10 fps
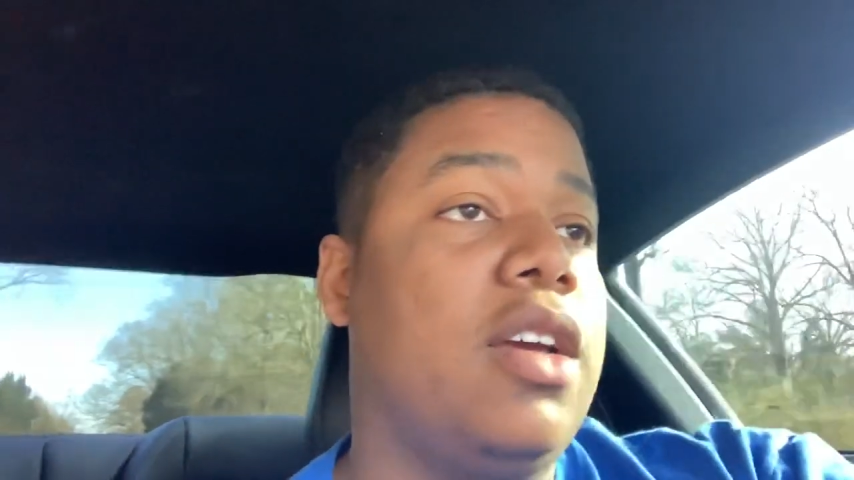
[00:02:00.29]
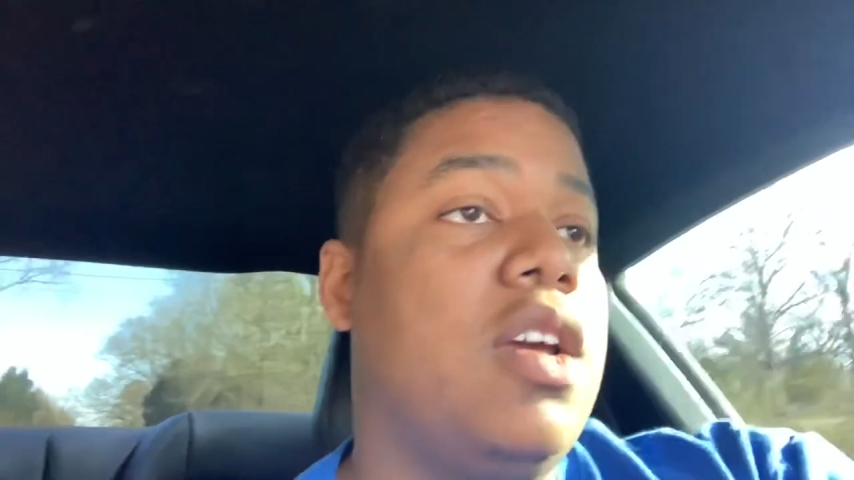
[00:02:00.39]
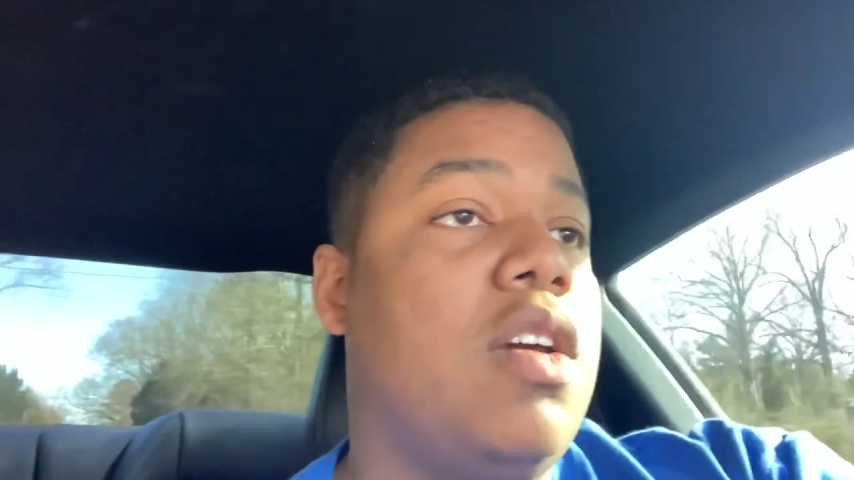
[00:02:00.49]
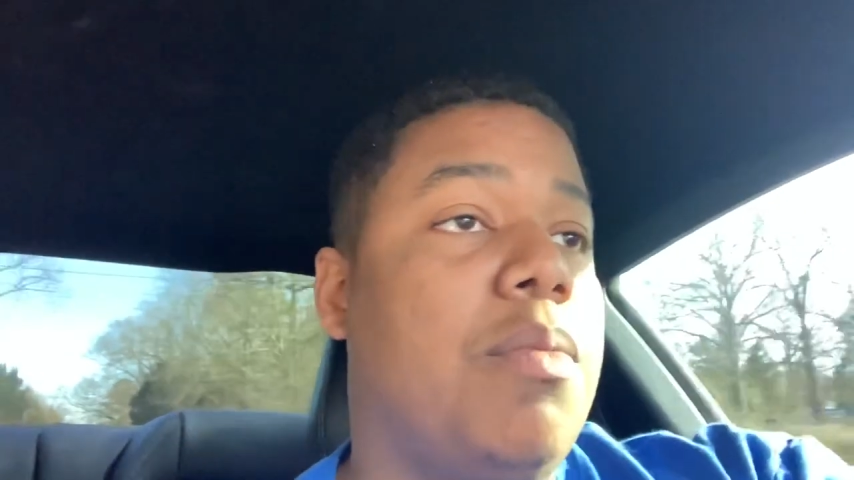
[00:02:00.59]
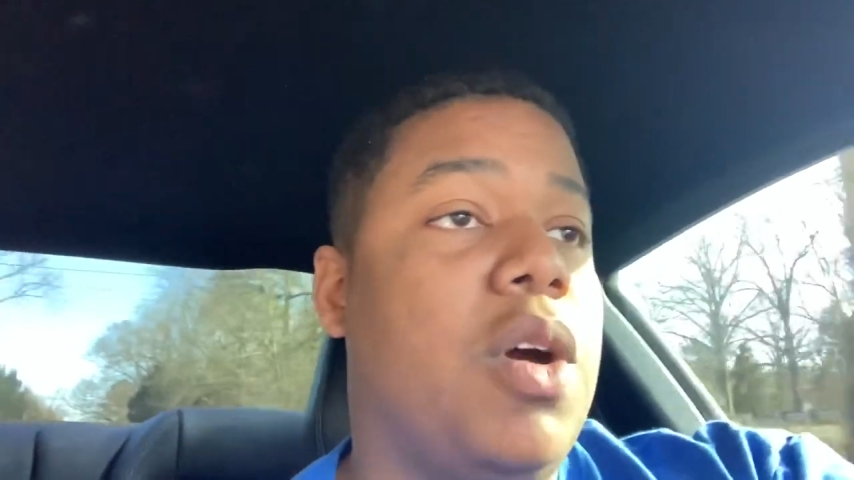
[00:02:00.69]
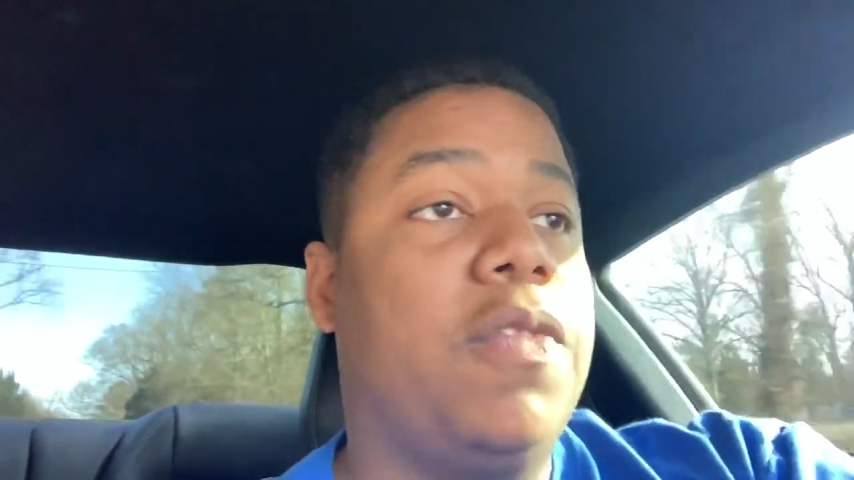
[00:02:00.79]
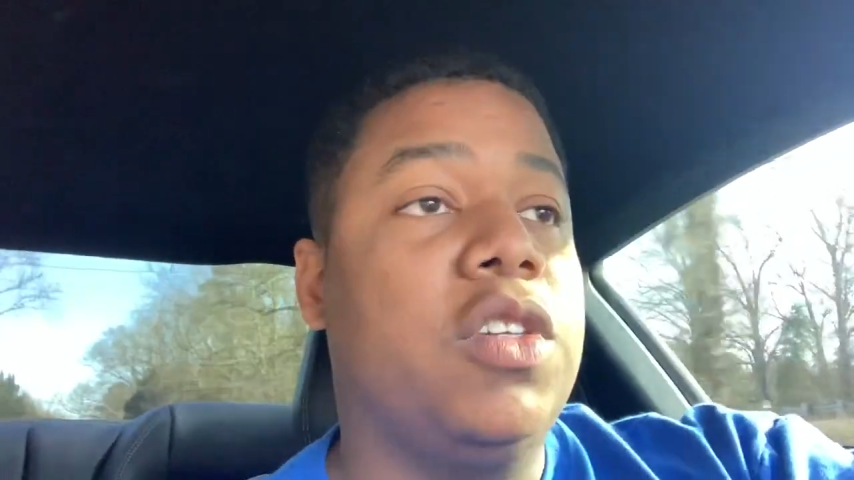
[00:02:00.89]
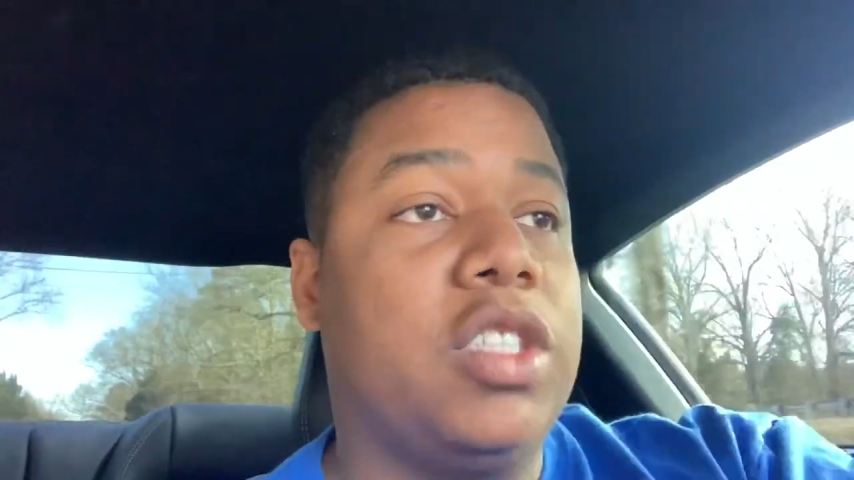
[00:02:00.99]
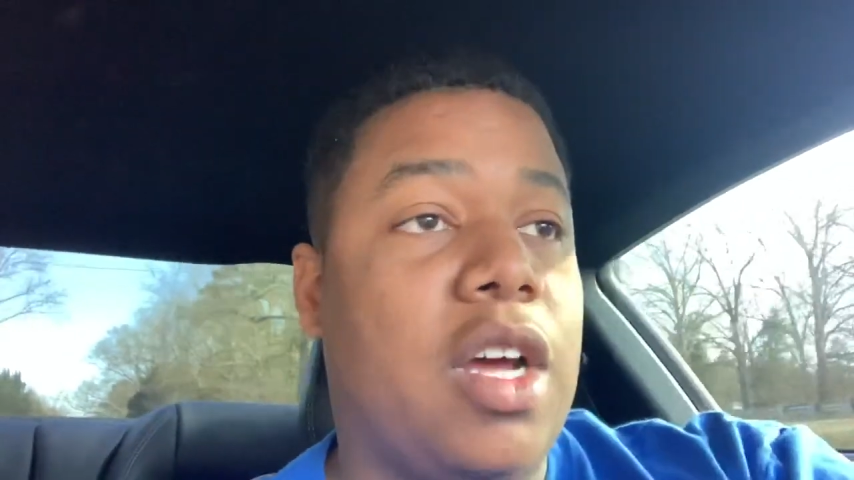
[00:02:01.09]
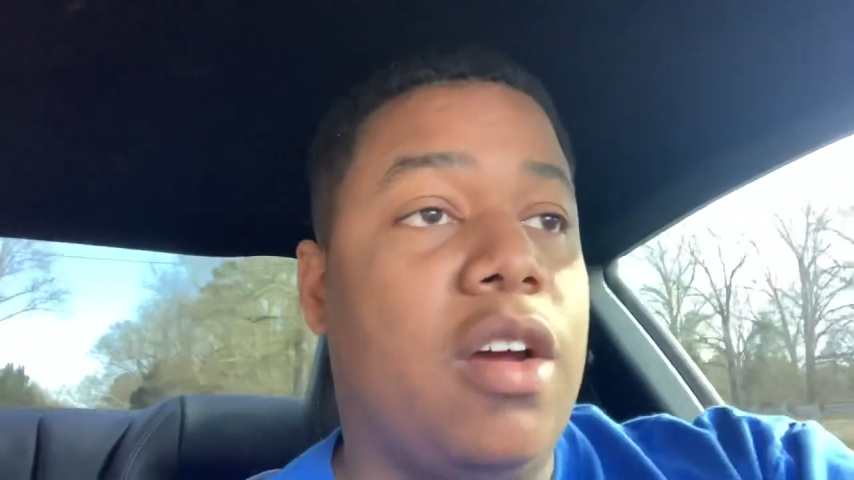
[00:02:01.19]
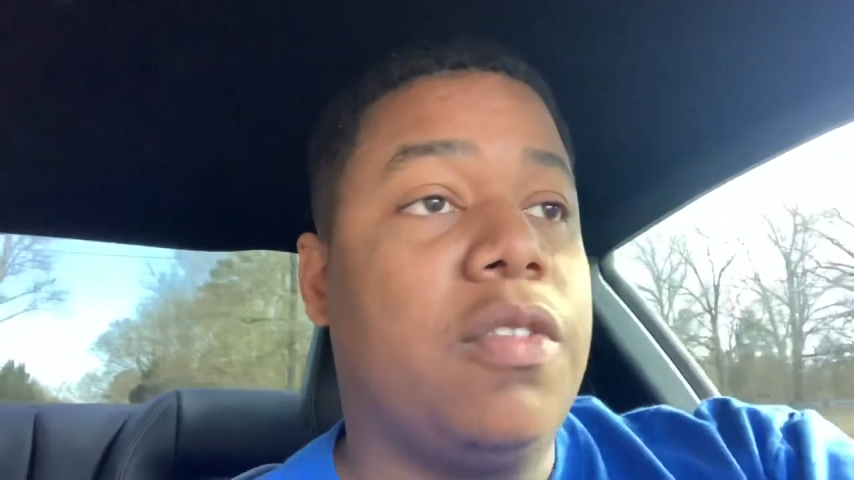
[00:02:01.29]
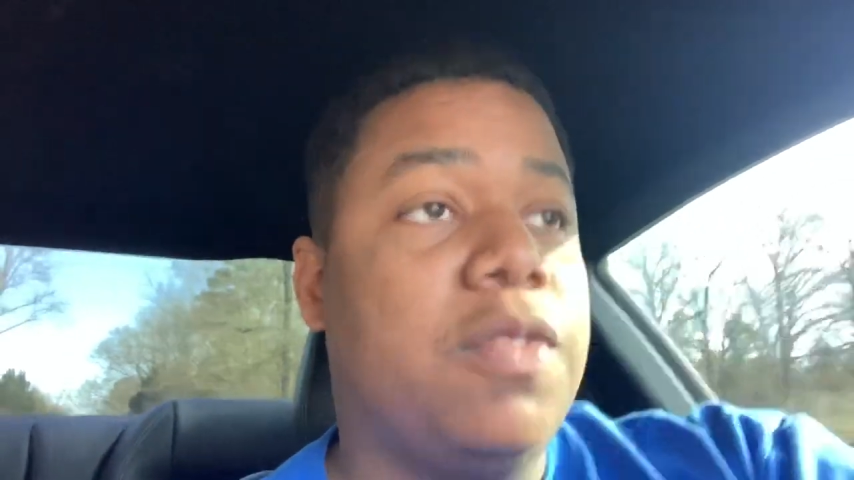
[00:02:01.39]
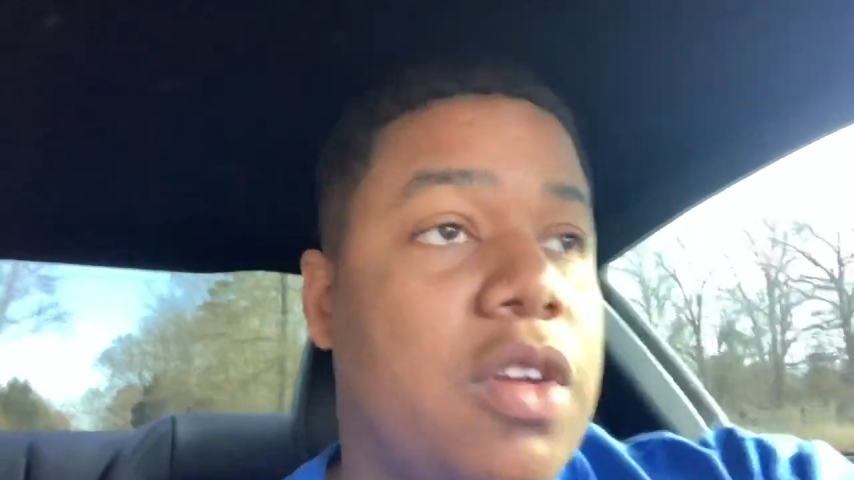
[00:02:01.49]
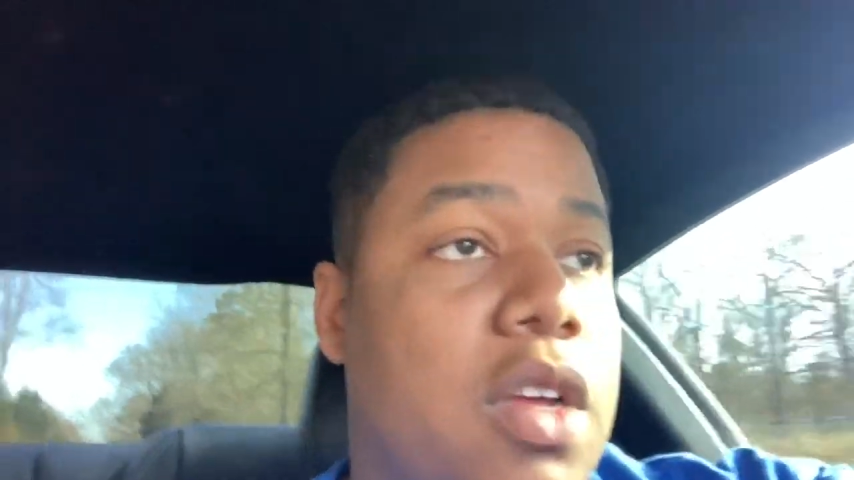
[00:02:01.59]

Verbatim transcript: mufflers off